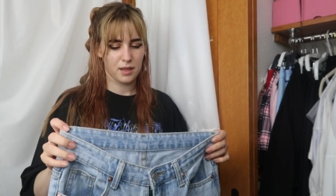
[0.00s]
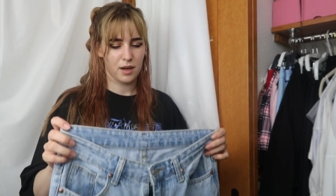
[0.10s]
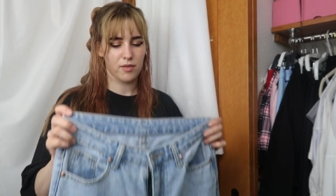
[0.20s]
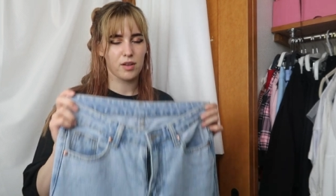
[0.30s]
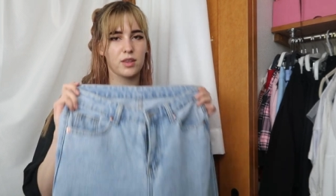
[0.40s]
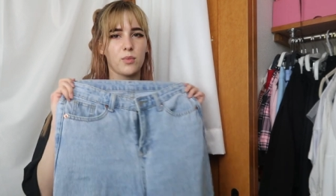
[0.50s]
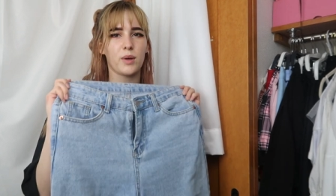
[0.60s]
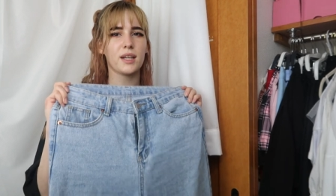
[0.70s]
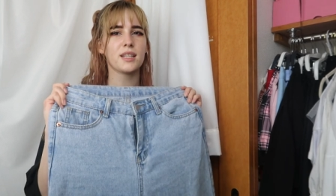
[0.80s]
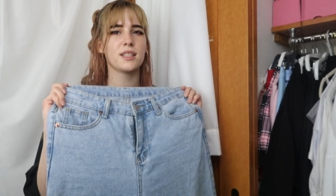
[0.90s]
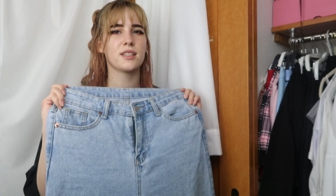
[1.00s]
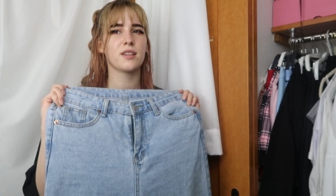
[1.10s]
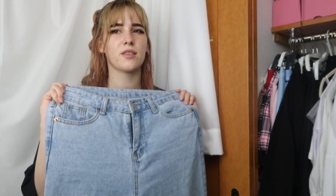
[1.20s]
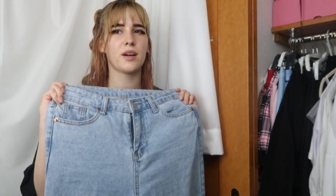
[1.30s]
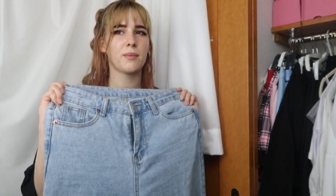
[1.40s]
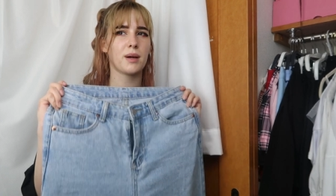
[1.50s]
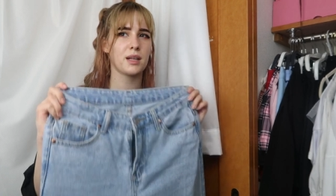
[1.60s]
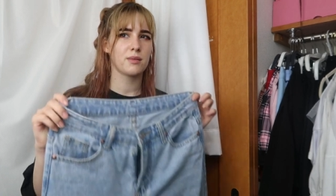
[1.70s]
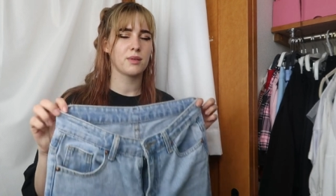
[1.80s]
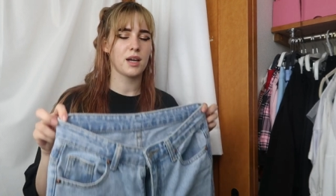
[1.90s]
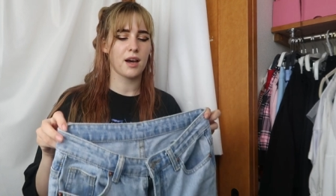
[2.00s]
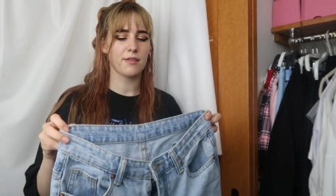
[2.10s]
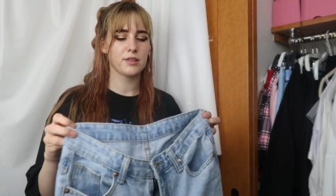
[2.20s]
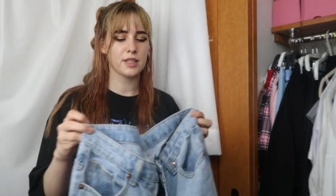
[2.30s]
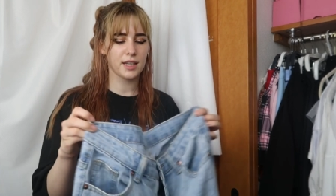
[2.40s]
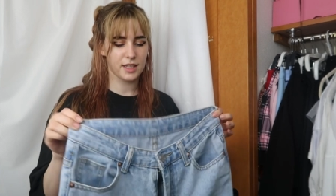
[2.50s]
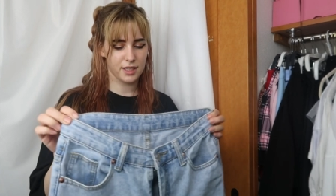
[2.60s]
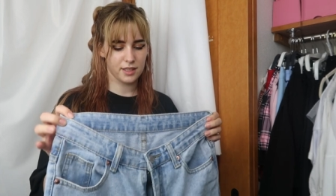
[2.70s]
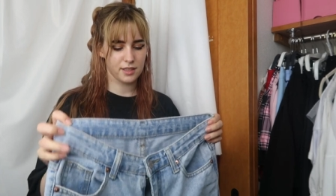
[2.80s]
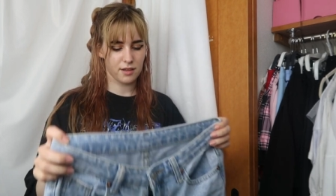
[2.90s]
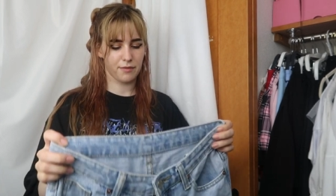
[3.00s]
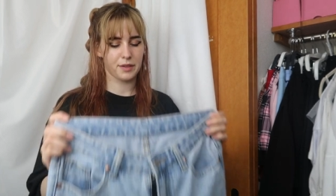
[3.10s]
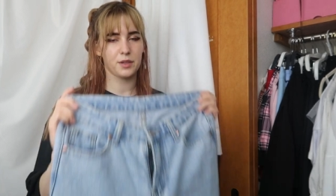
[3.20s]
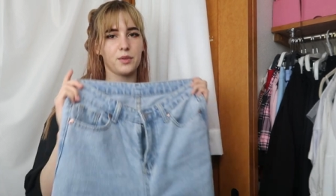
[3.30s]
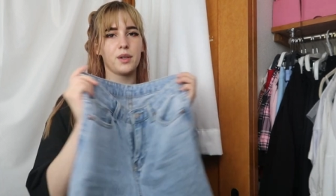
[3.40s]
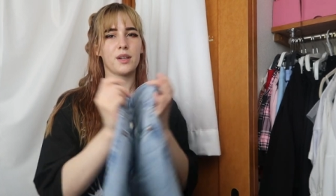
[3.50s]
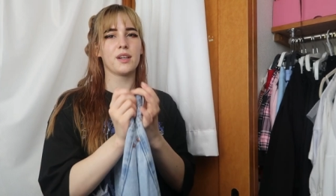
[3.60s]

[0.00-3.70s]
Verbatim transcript: around the waist, so I might have to take in a few